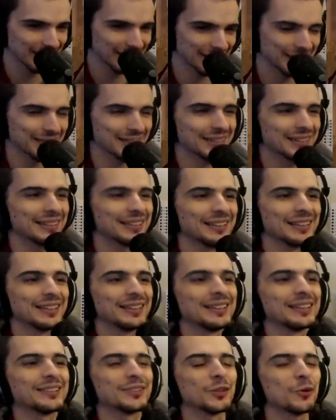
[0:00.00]
Like,
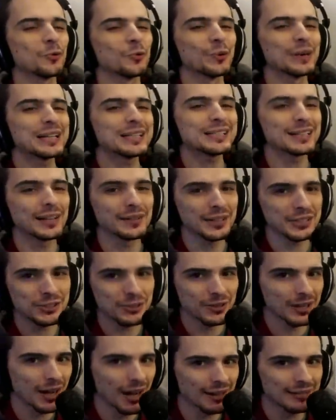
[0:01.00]
there's no reason, unless
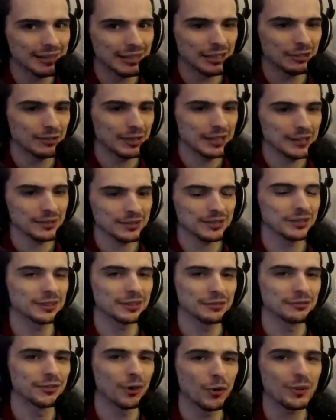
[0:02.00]
you're a content creator, to
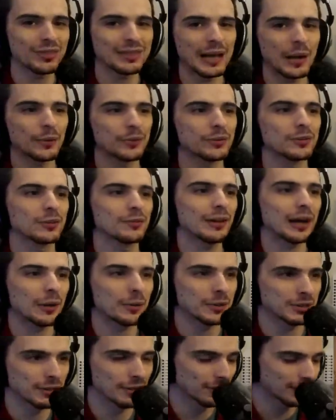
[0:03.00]
devote thousands of
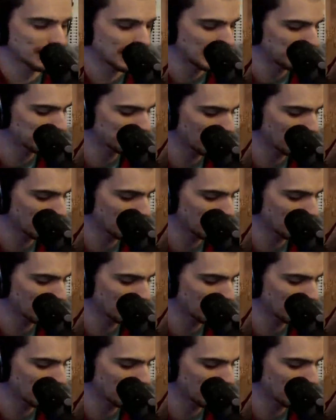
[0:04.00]
hours to this game.